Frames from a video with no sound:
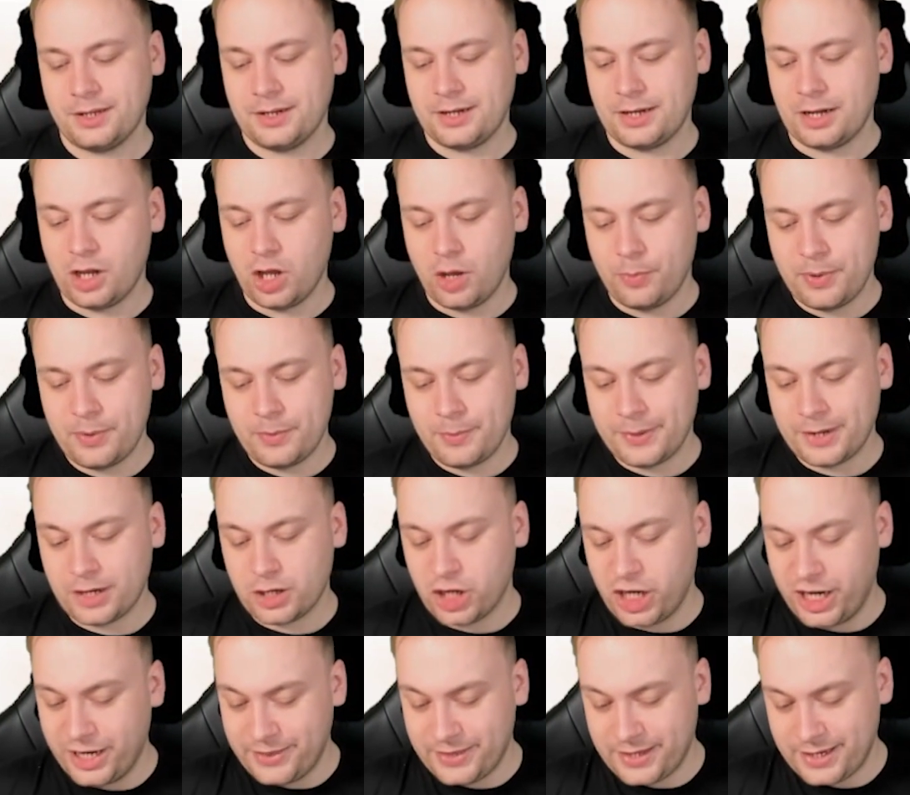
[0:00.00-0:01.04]
A lot of people have been
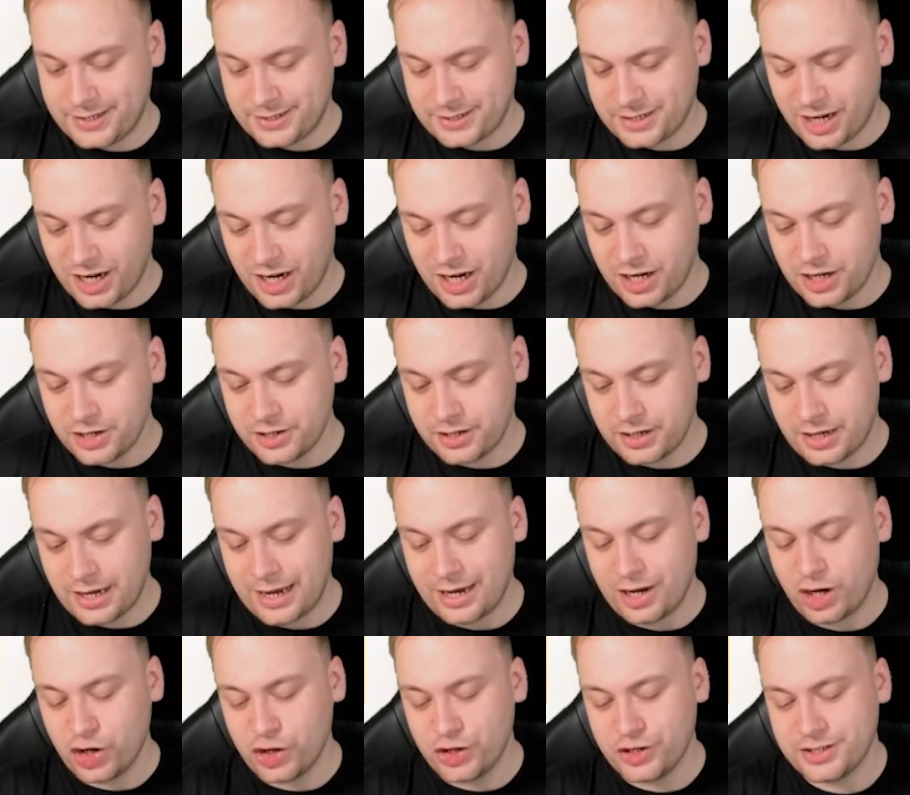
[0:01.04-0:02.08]
cutting this card. I
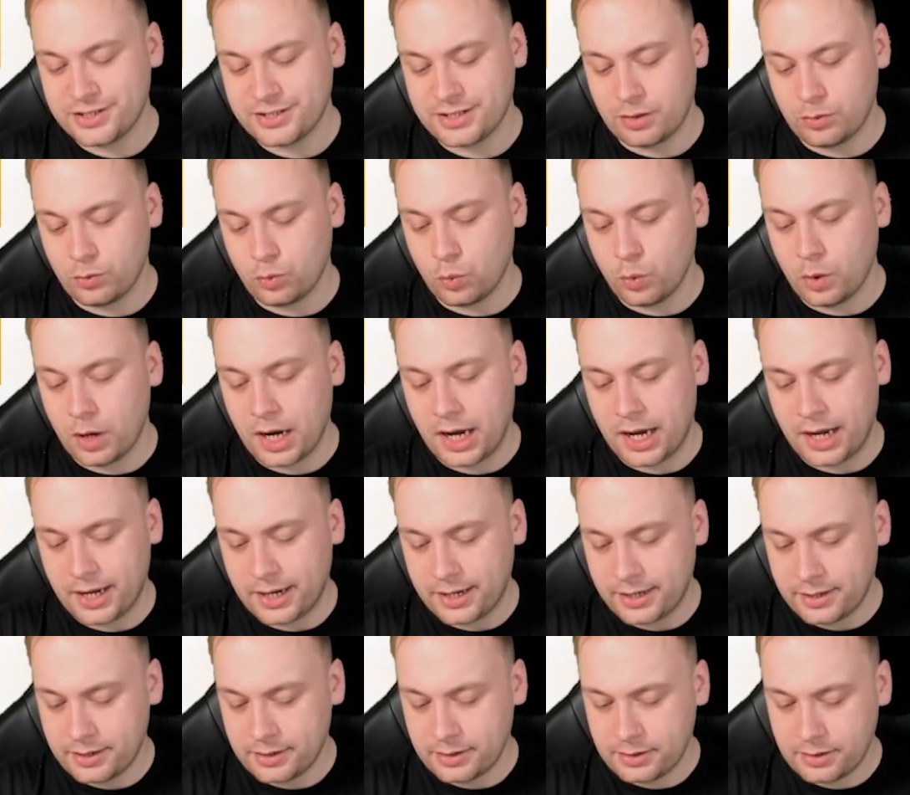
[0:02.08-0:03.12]
understand
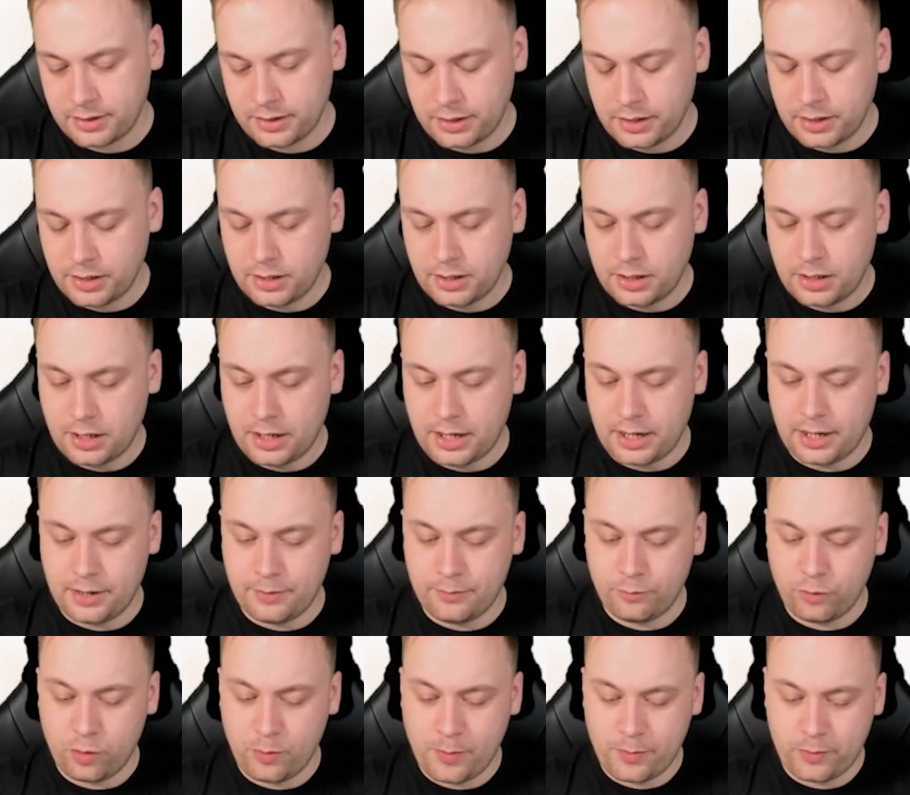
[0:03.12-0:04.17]
why.
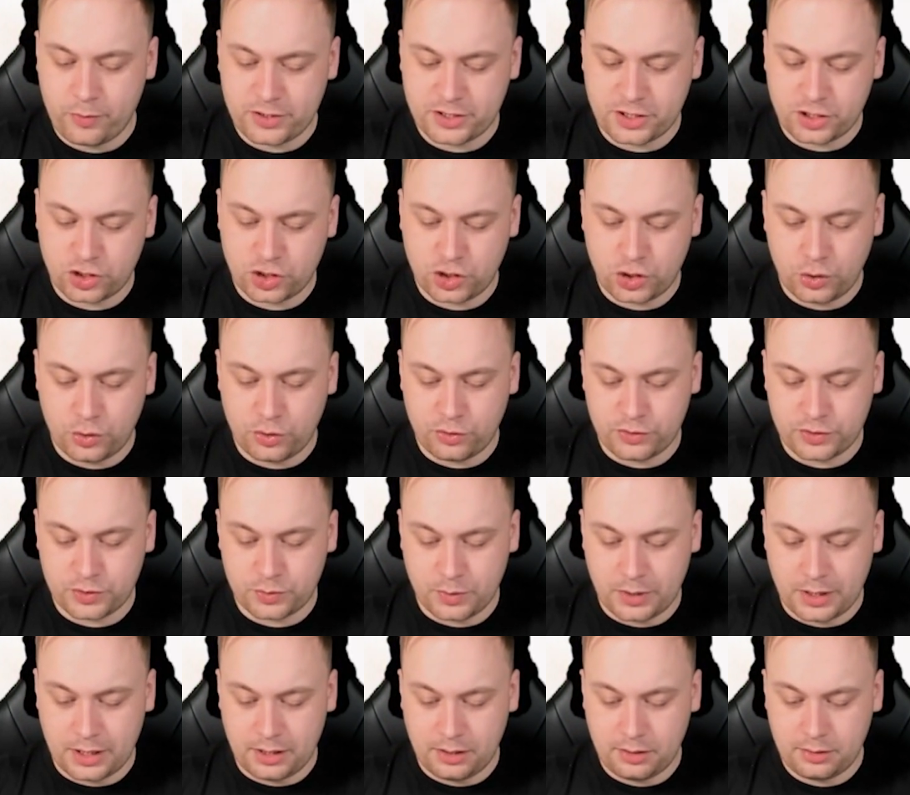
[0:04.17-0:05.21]
Remember, it's a tuner as
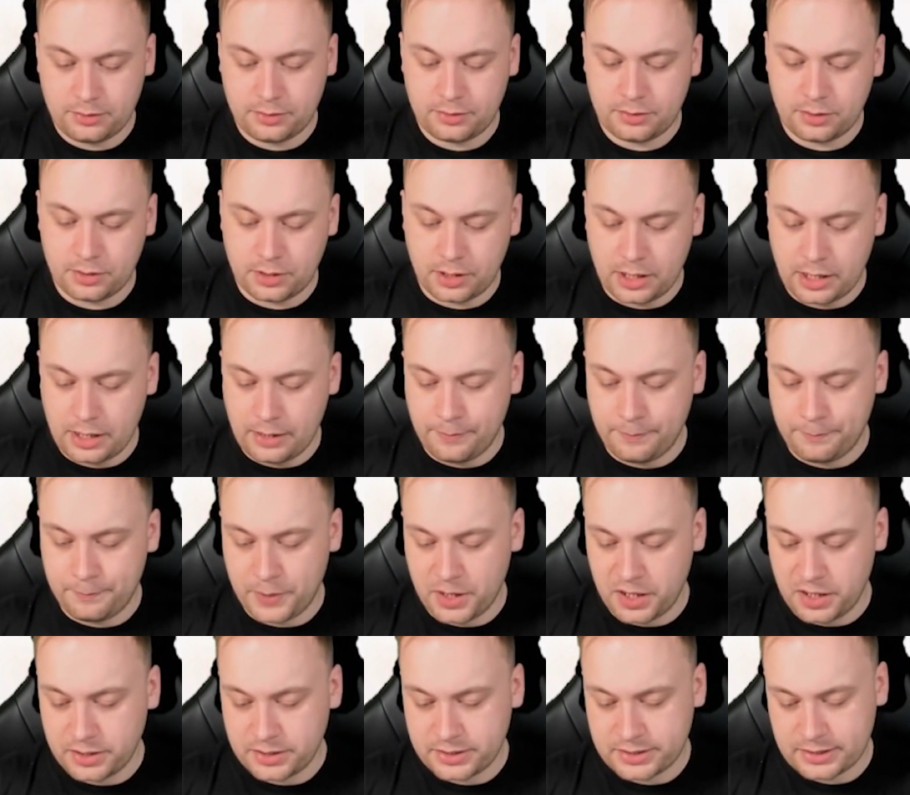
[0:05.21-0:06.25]
well,
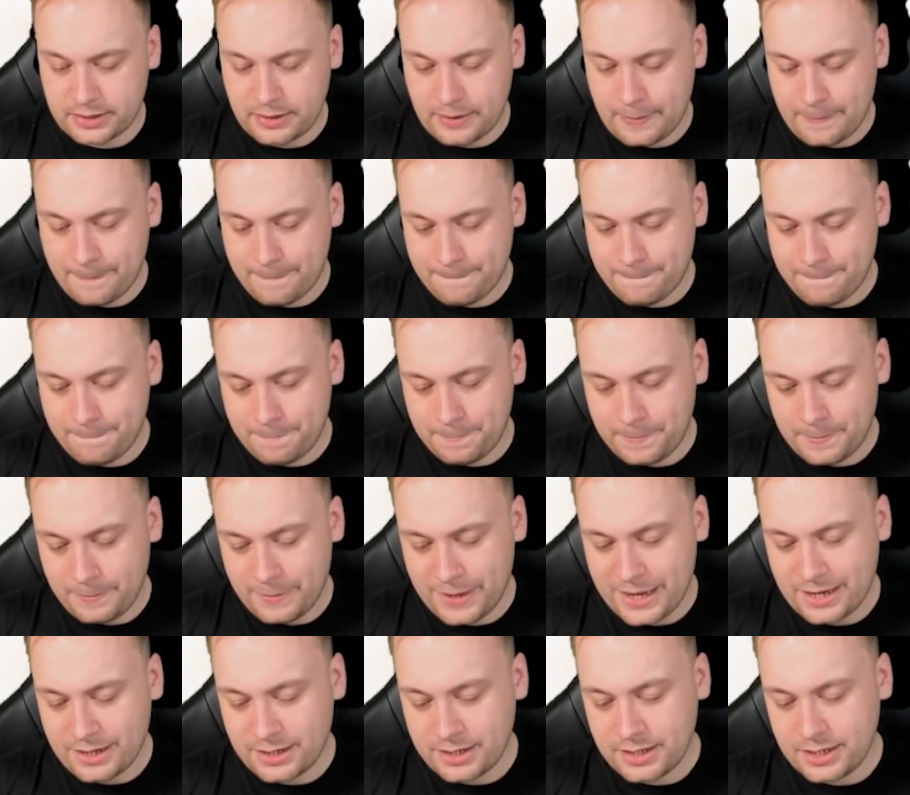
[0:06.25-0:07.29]
but
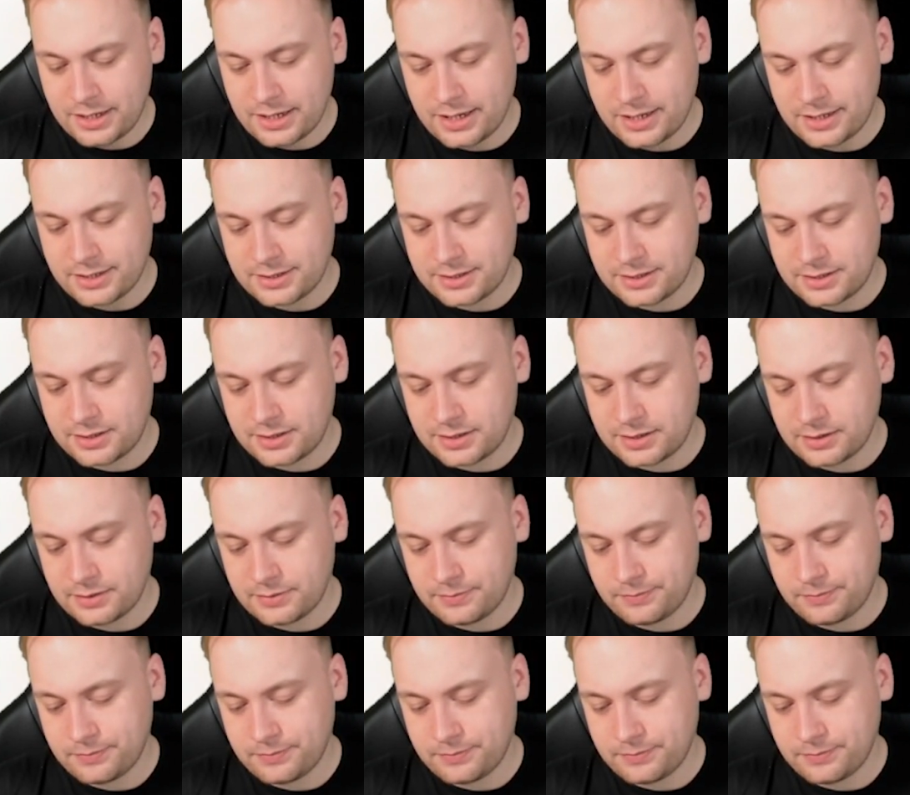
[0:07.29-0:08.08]
mainly it's